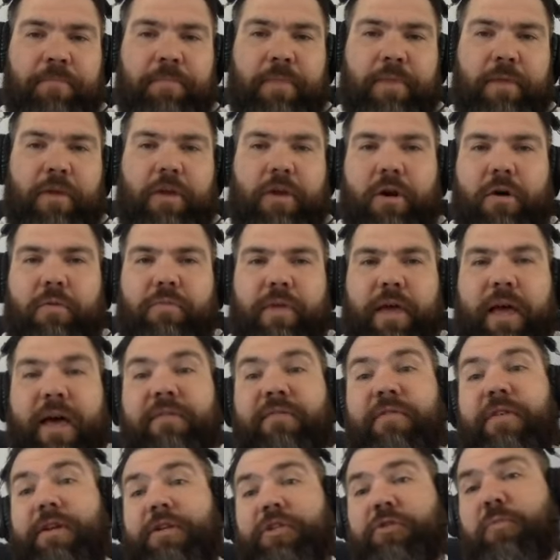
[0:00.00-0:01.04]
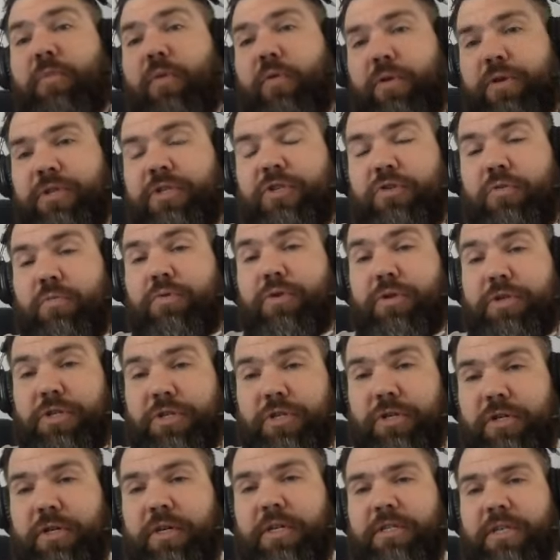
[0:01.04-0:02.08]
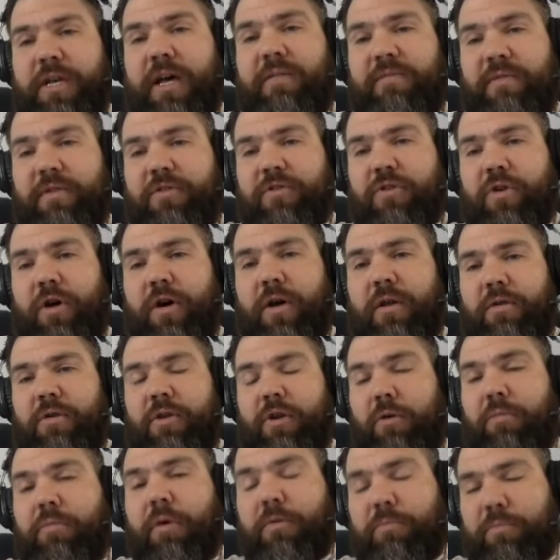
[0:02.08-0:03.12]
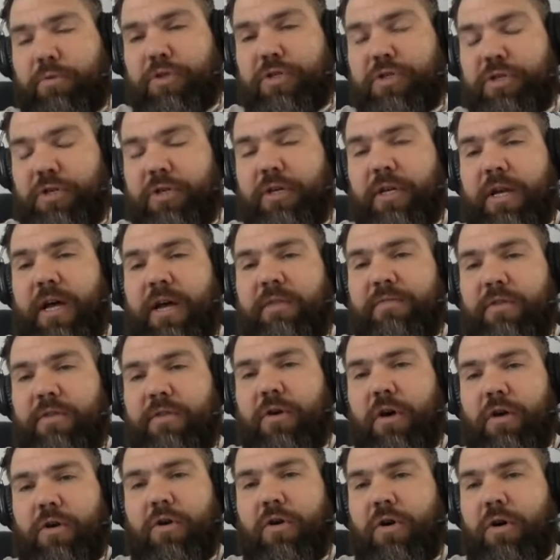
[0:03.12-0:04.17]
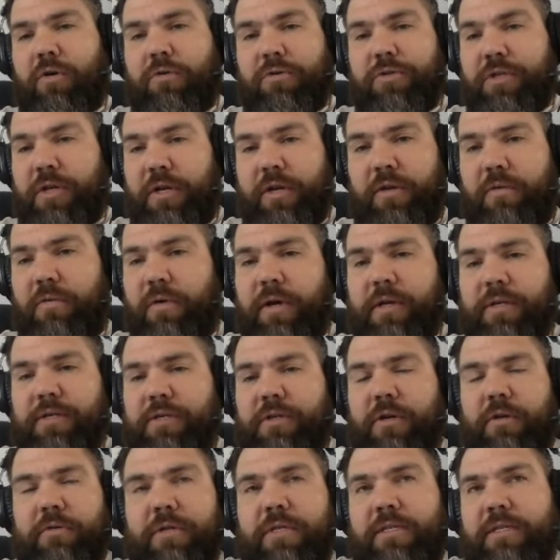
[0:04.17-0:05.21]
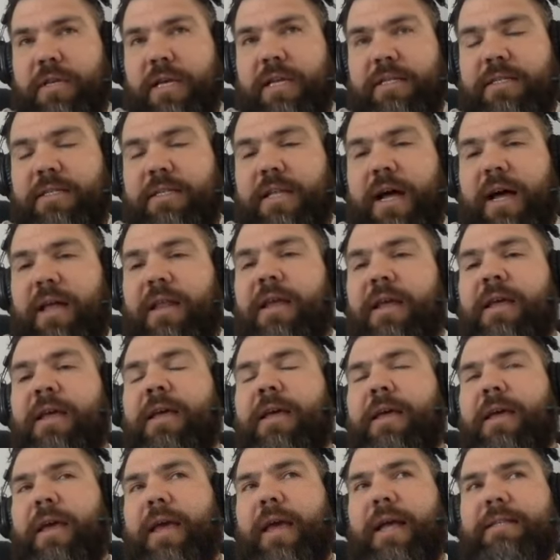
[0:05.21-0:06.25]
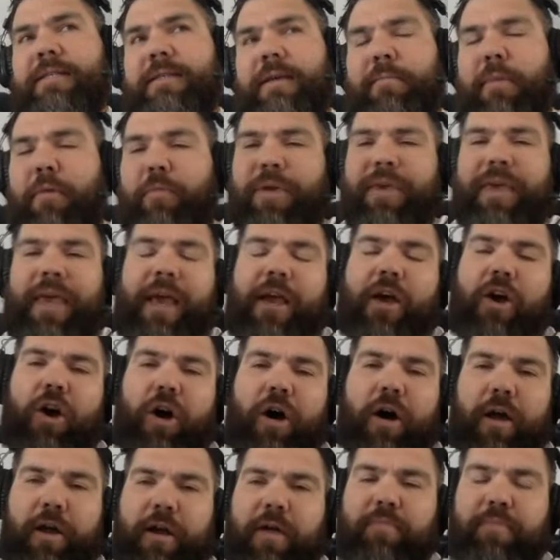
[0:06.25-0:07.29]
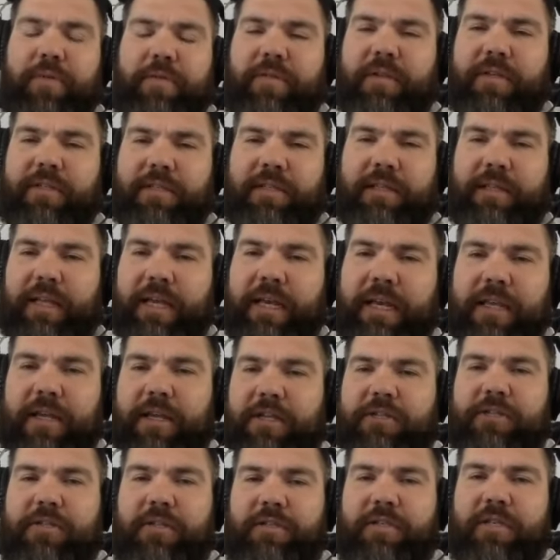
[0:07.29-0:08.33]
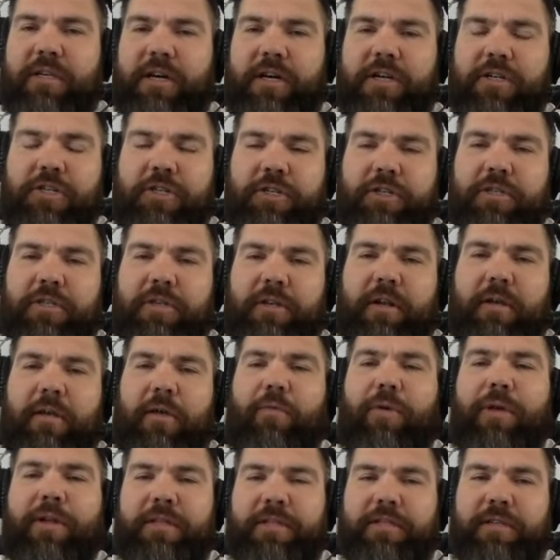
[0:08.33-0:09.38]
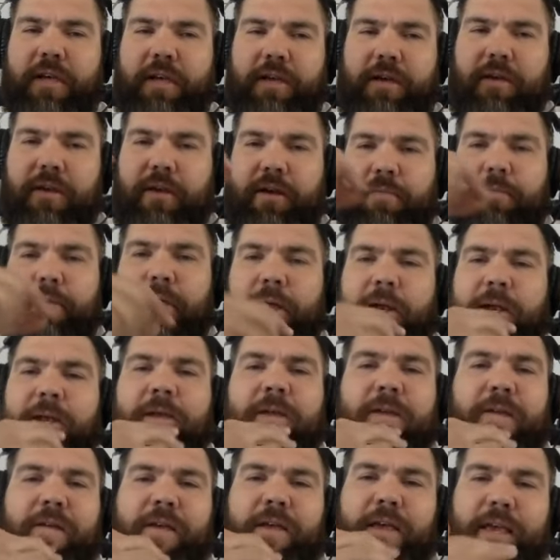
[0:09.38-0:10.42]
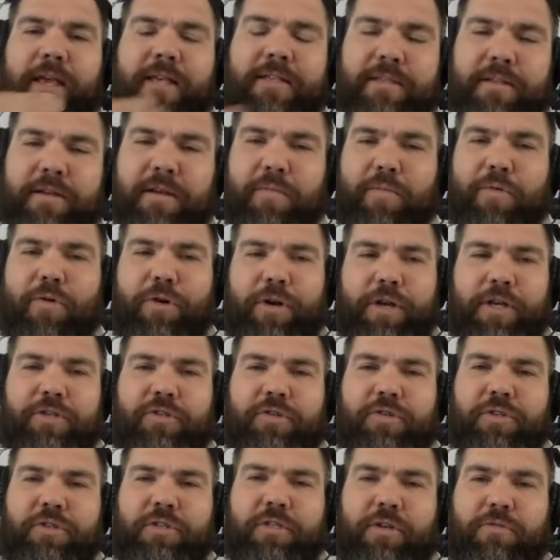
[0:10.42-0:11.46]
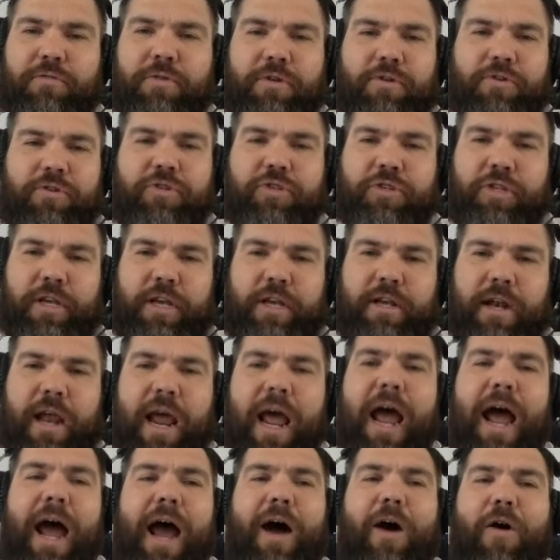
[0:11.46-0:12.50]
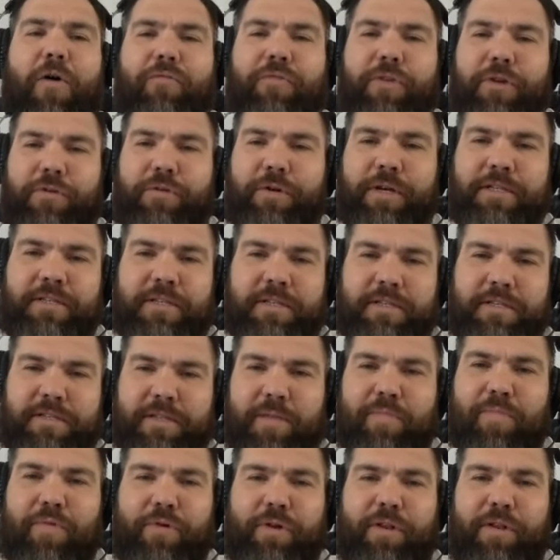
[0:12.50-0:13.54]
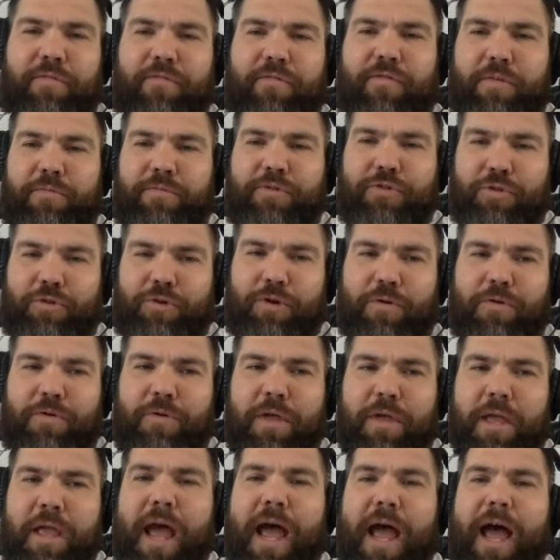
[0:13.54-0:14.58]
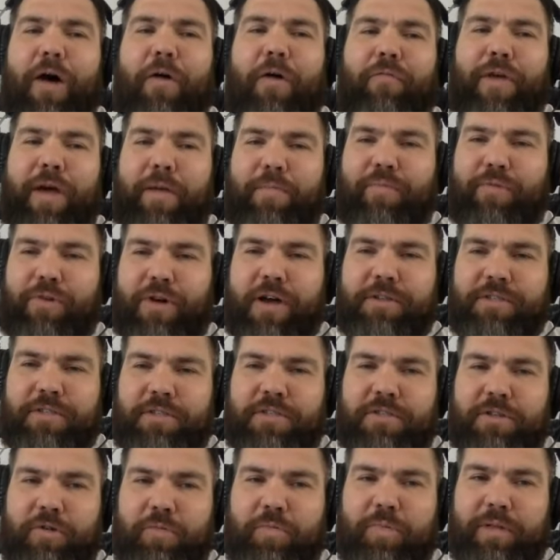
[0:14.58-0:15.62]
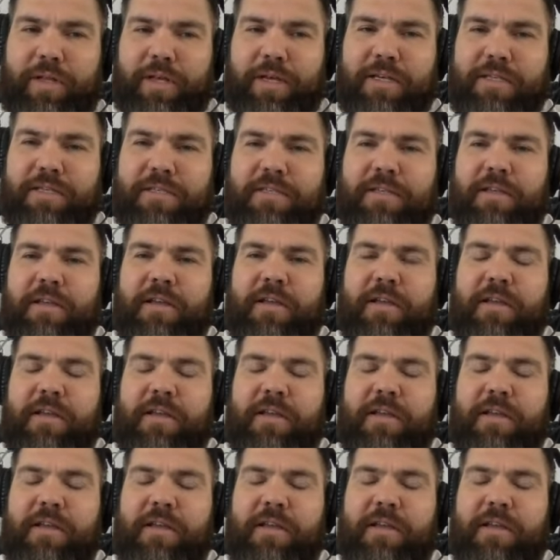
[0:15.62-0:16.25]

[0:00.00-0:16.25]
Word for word: you know the evidence points to Brazilians having taught you know a Brazilian having taught Carlos anyway. So it's it's not it's but we get caught up in these lineage discussions and like wait a second here, man. Isn't it more interesting to understand how the Gracies separated from judo, how that process took place?